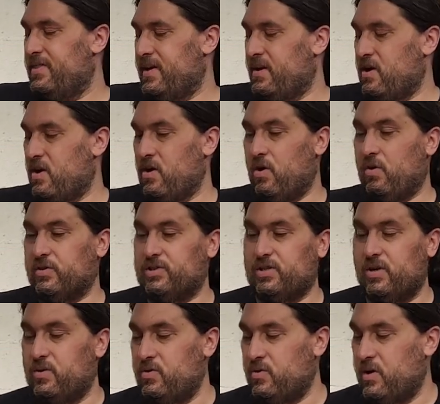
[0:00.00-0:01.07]
There are
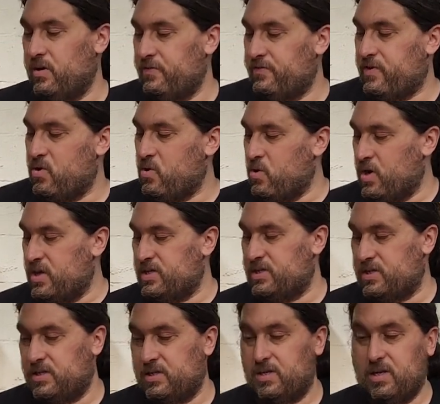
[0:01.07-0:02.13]
also, of
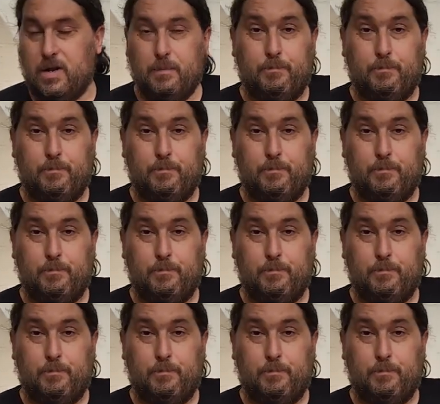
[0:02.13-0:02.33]
course,